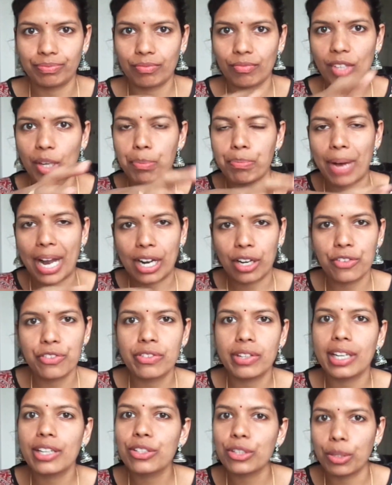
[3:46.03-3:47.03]
pack of
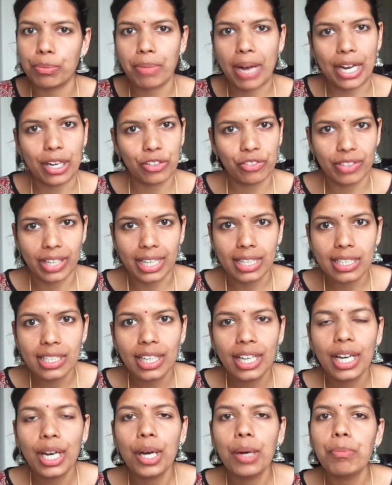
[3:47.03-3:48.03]
6 or pack of 8,
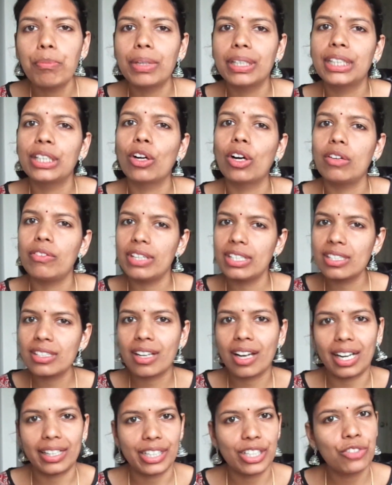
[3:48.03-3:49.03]
but they always
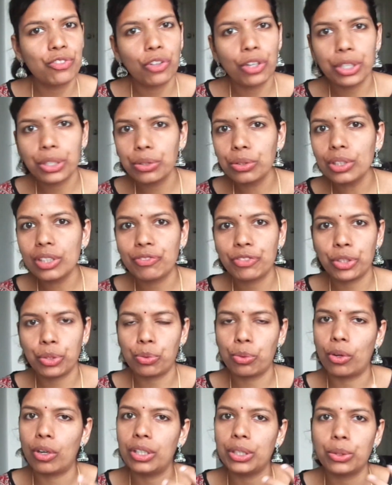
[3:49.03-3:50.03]
cut it for you if you
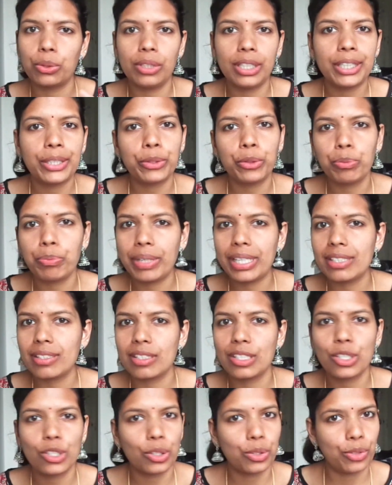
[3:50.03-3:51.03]
want only 2 pieces
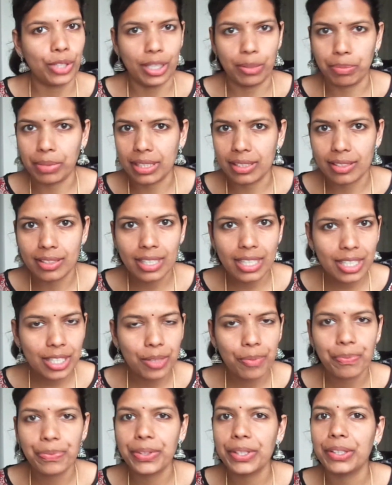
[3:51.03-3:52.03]
or 3 pieces.
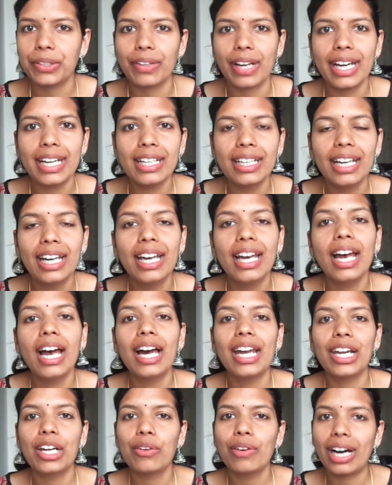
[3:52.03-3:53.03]
Right?
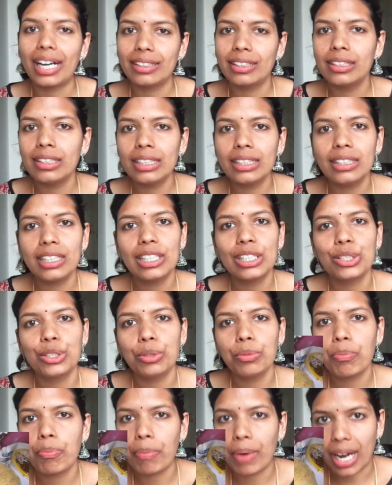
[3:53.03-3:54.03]
Now other than these two
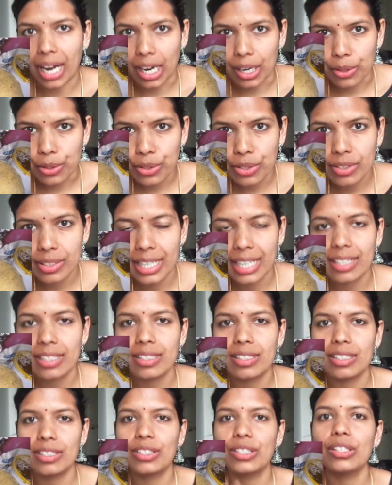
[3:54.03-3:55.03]
pavs, there is
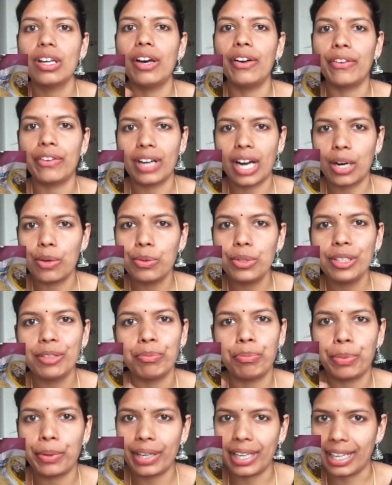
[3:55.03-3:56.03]
this round
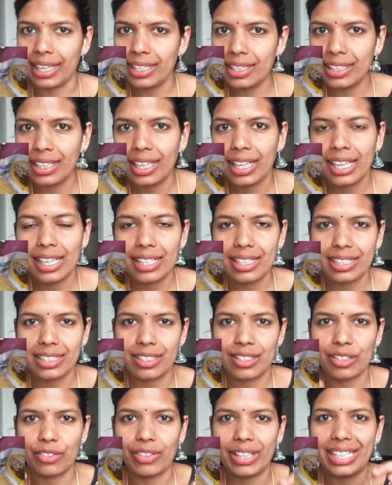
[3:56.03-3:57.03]
bread. It's a
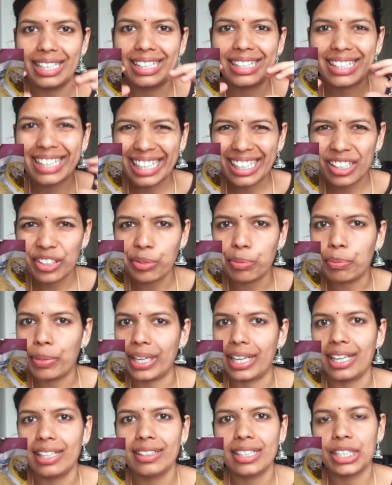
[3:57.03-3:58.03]
very thick
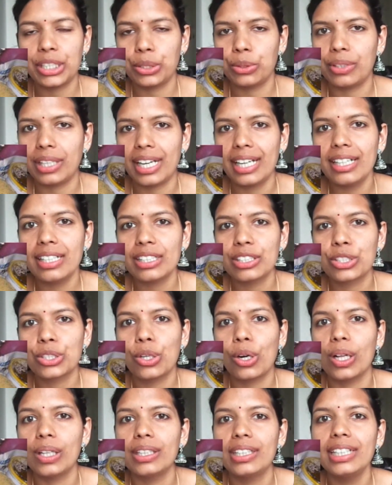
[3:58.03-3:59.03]
bread that you get. It's
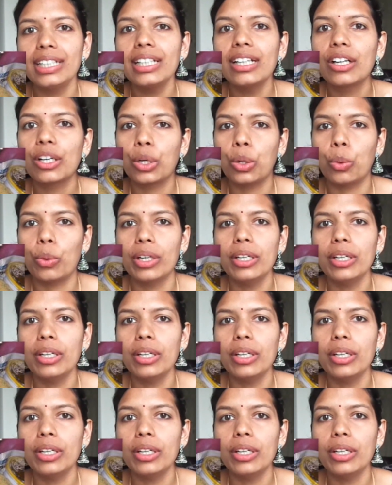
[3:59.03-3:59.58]
called the Goan